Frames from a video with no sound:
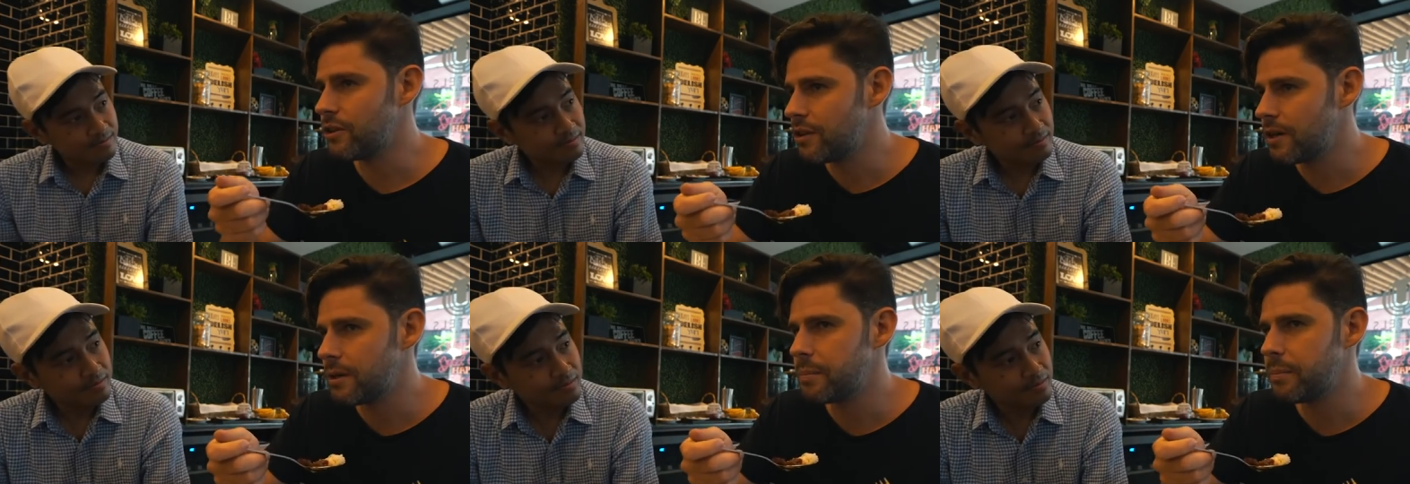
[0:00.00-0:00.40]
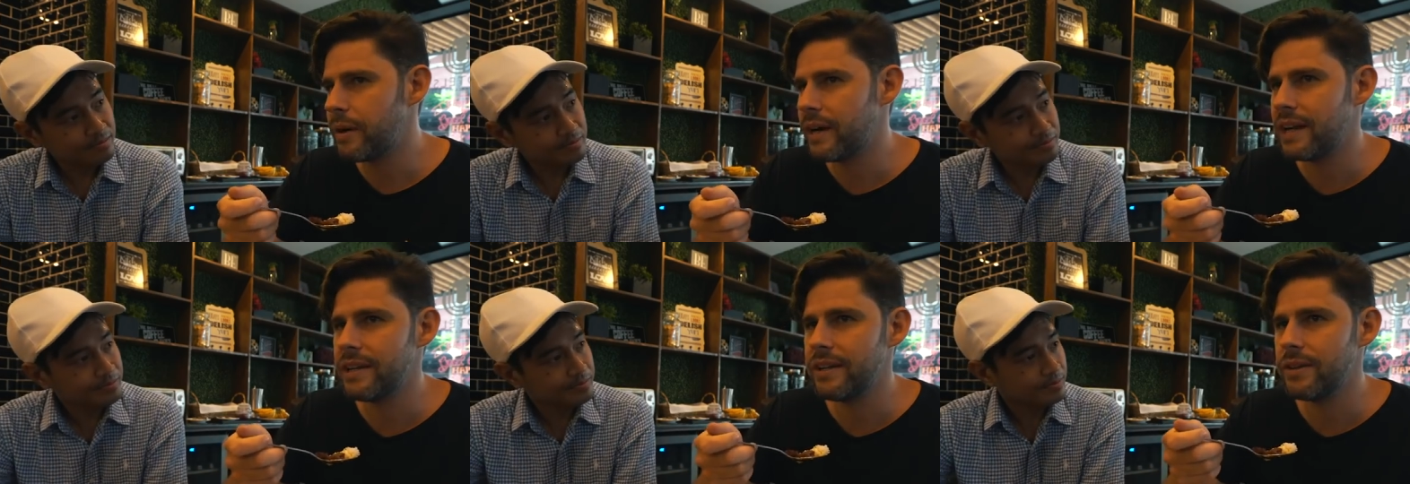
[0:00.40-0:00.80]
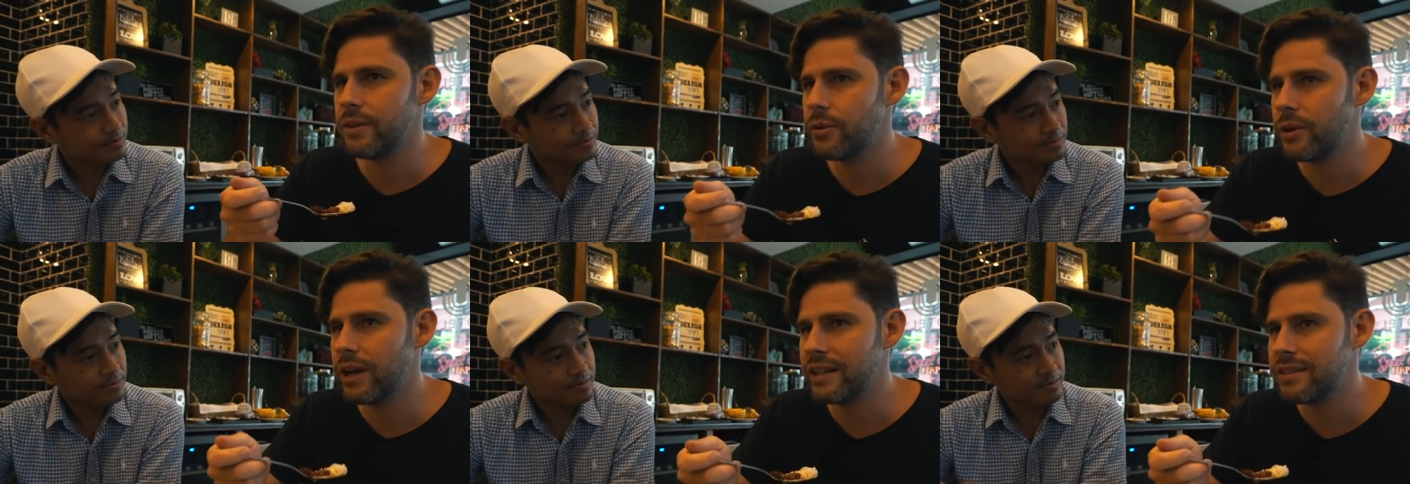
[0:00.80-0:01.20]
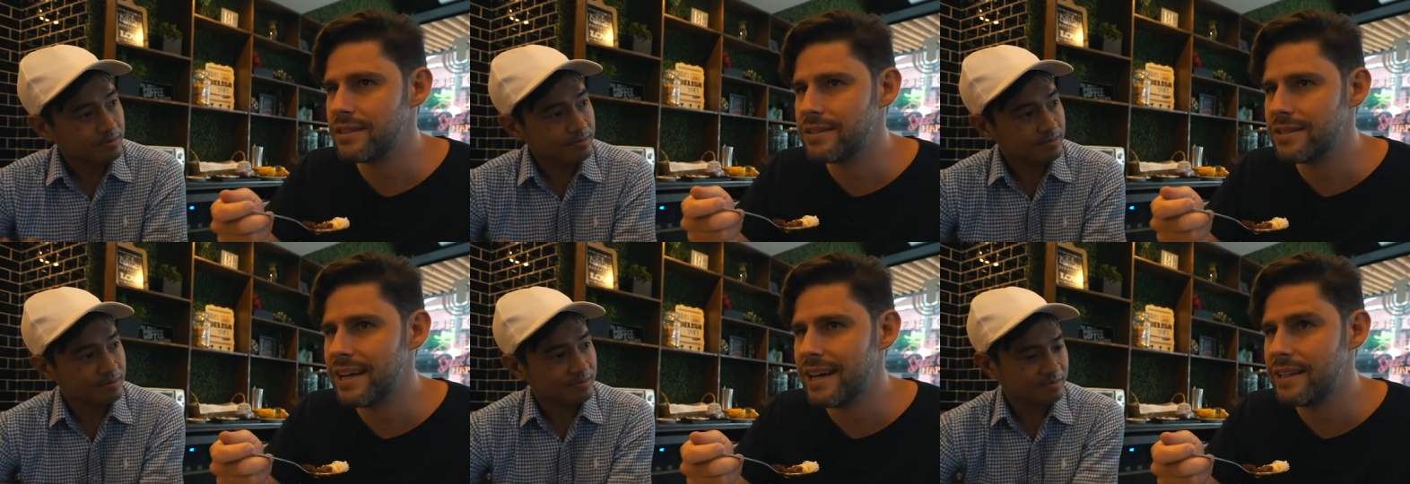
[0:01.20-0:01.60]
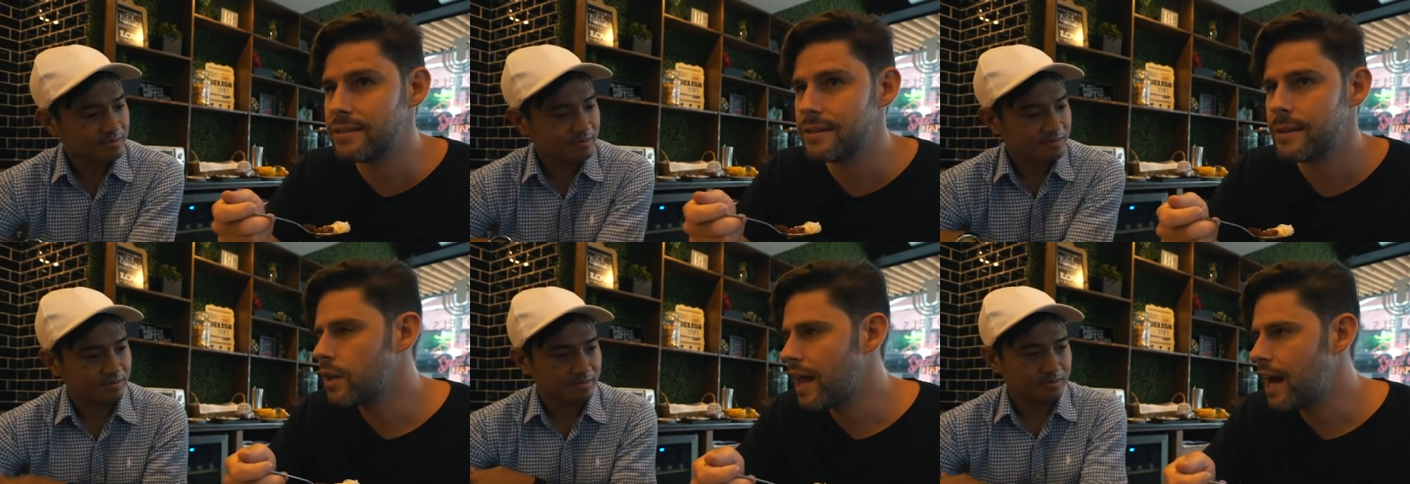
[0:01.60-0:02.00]
Speaker 1: Europe, and in the United
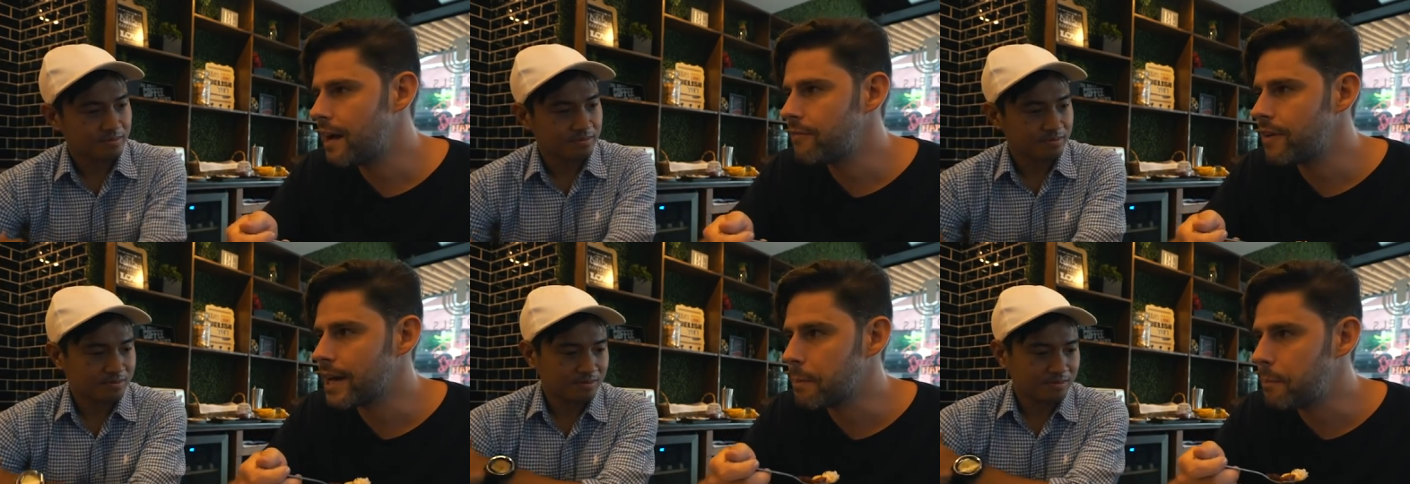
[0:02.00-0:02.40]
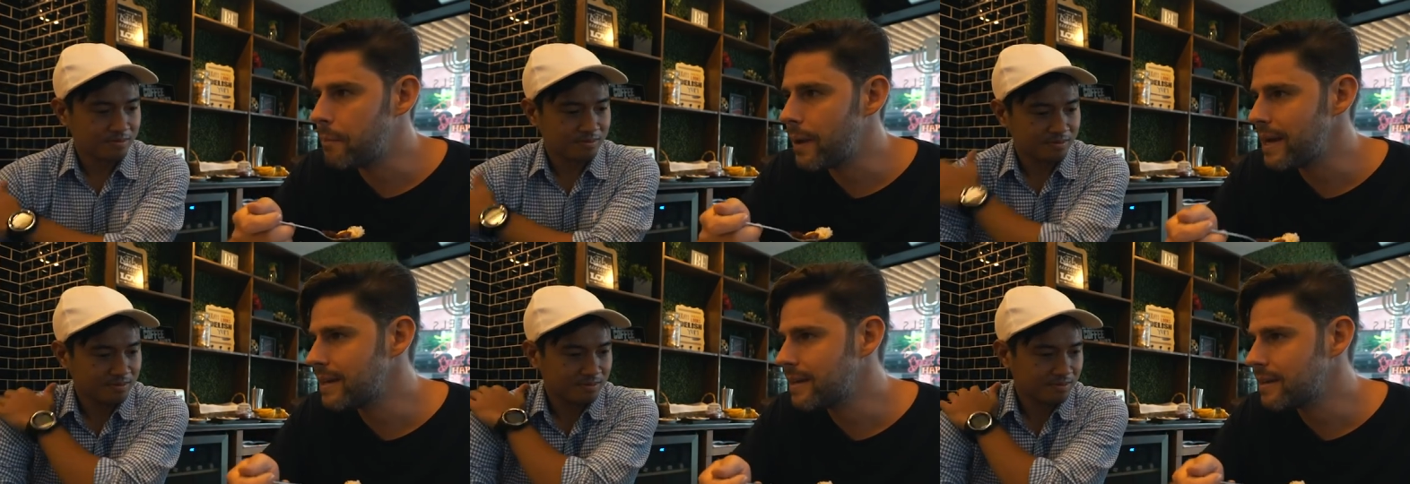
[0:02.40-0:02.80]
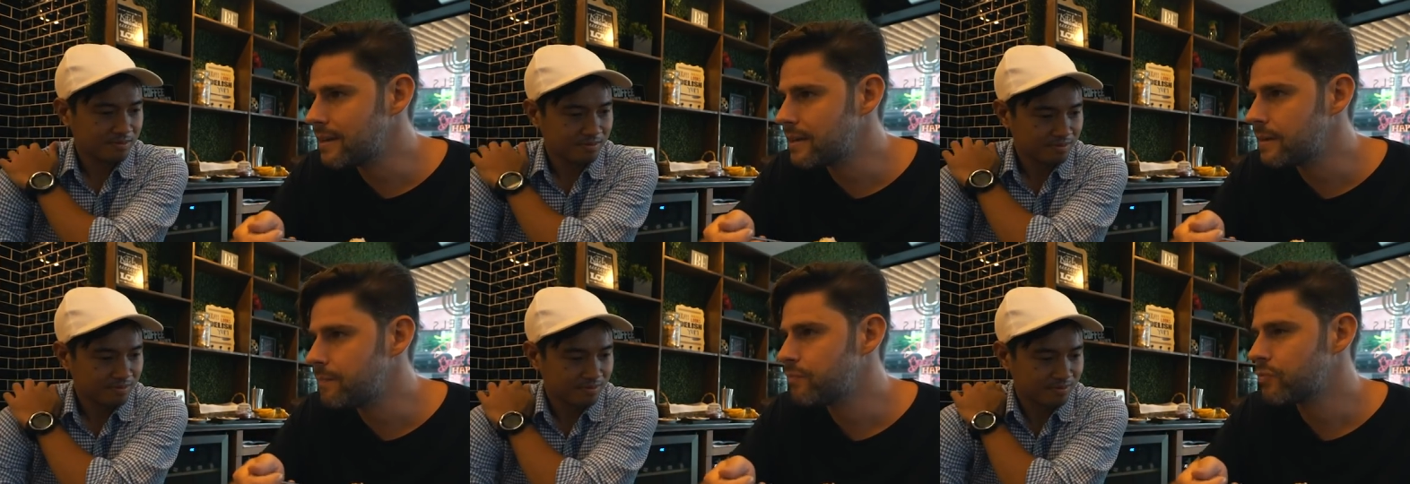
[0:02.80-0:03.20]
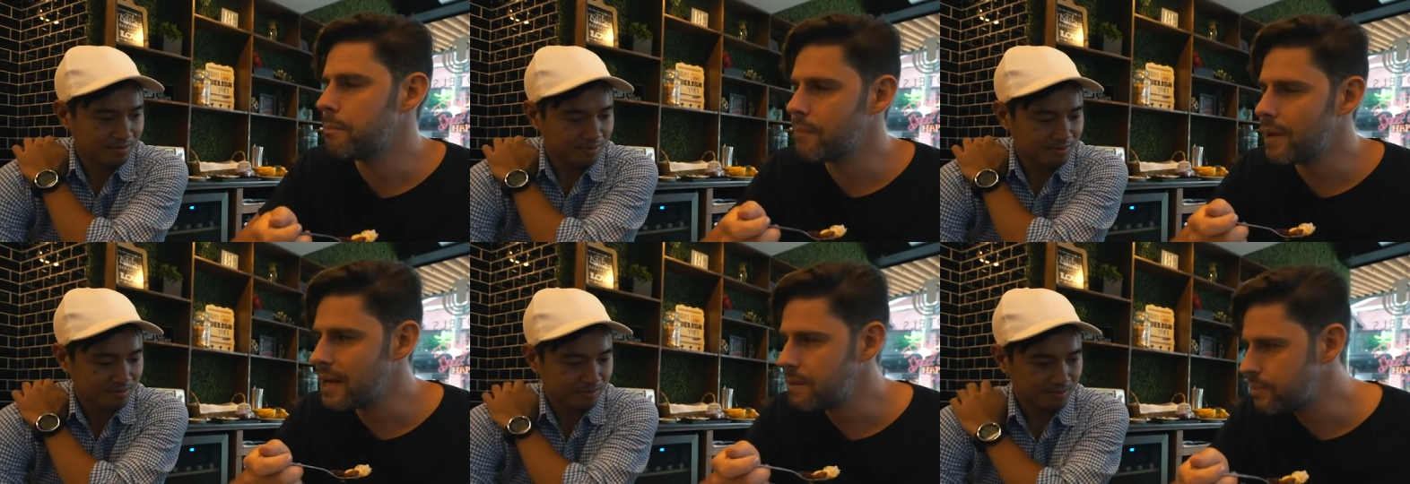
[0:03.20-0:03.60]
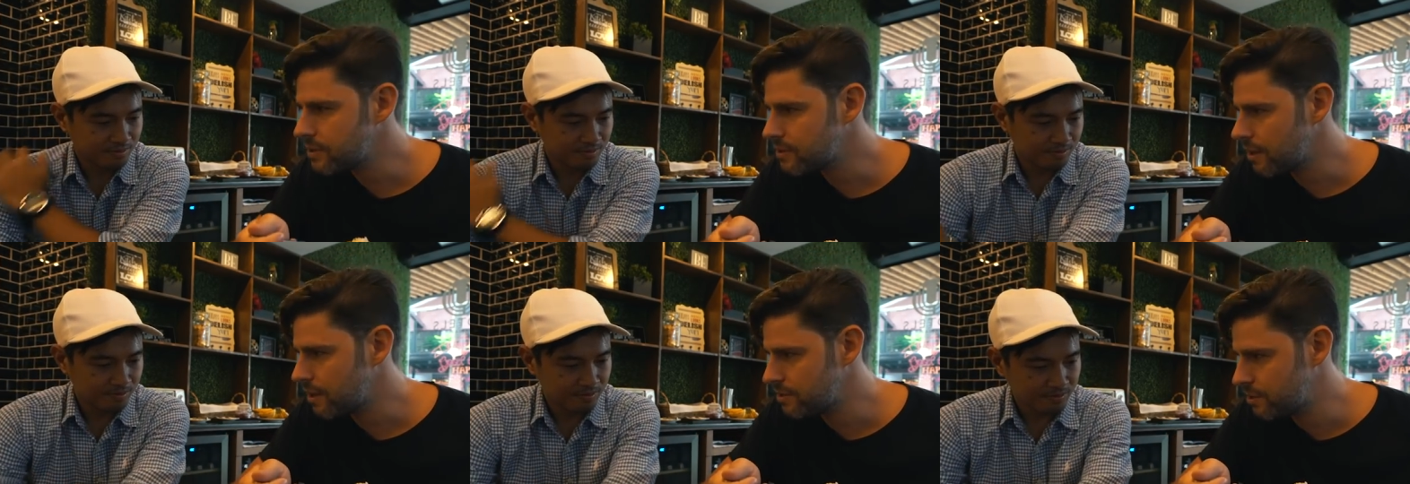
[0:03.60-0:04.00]
States, you'll have like bacon, maybe
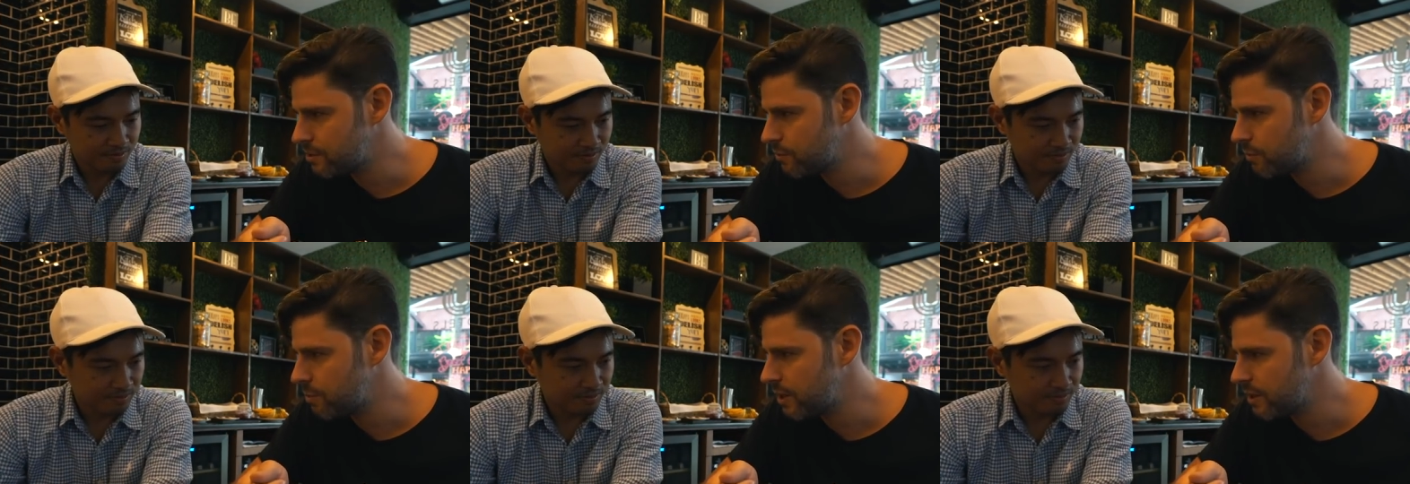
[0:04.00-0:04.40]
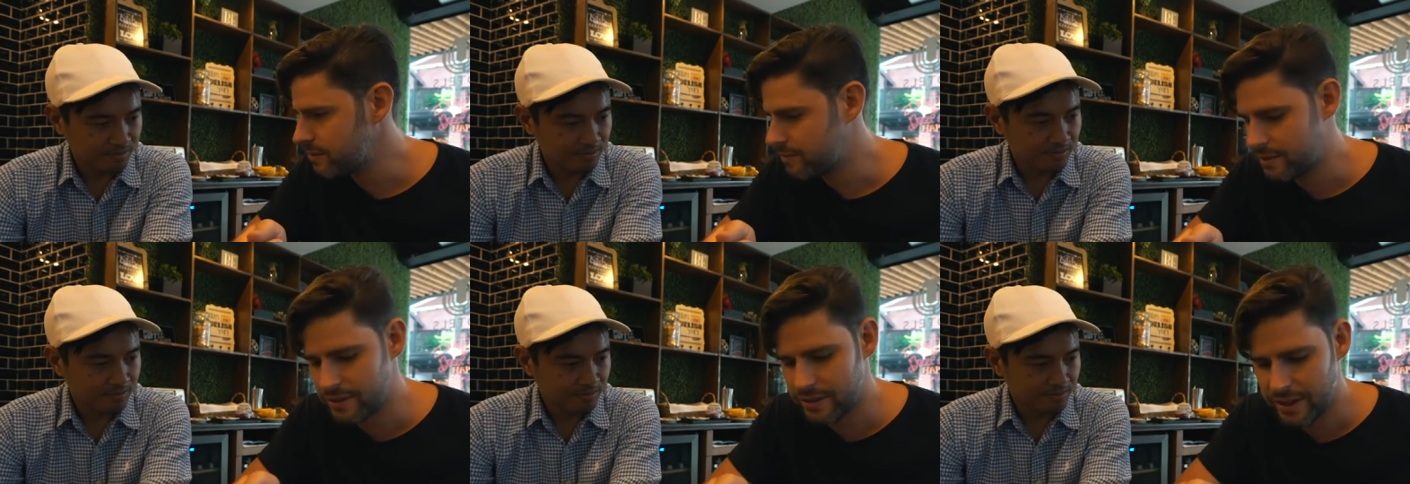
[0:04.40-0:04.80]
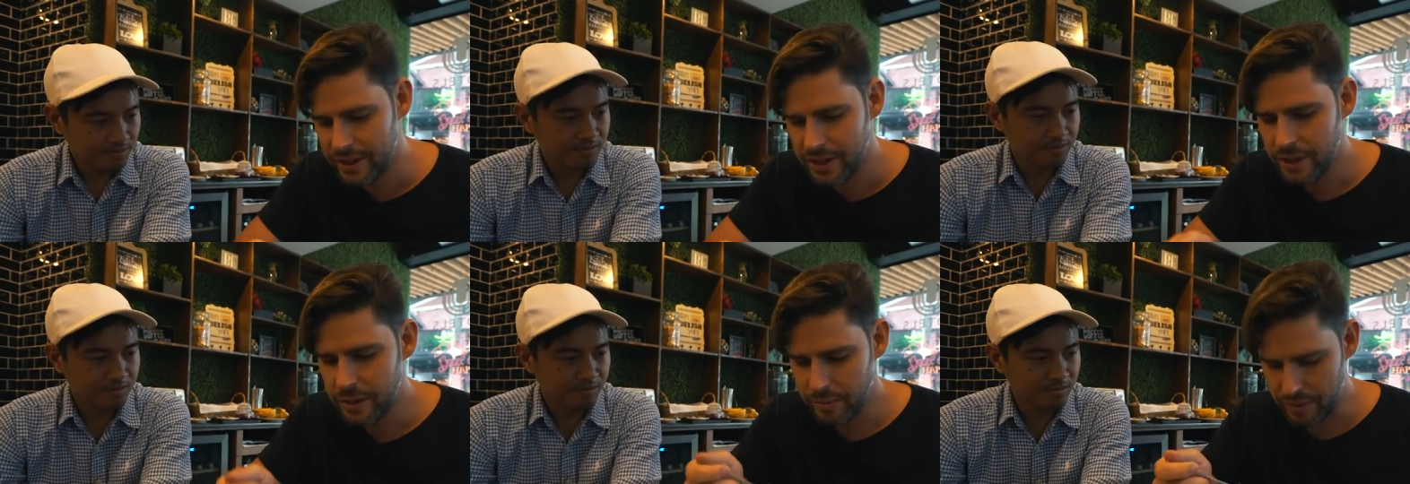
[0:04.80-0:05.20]
sausage for breakfast, mm-hmm.